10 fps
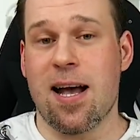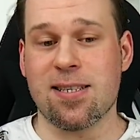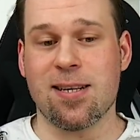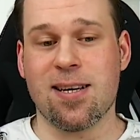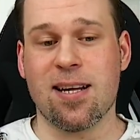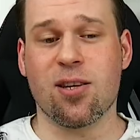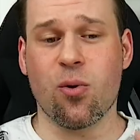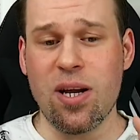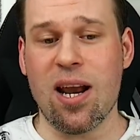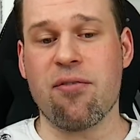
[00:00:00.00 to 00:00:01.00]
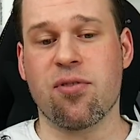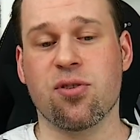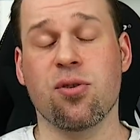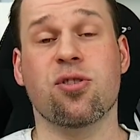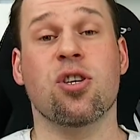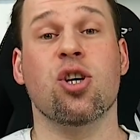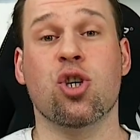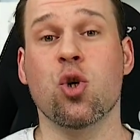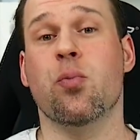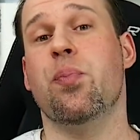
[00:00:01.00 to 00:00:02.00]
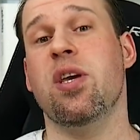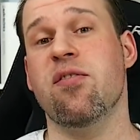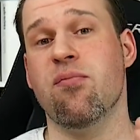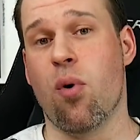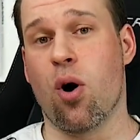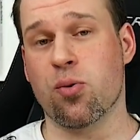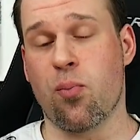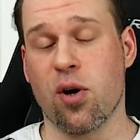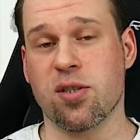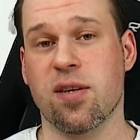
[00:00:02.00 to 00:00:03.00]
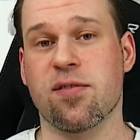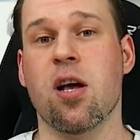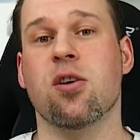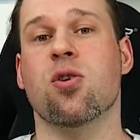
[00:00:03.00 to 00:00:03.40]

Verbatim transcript: As I said, the real life results should be even more positive.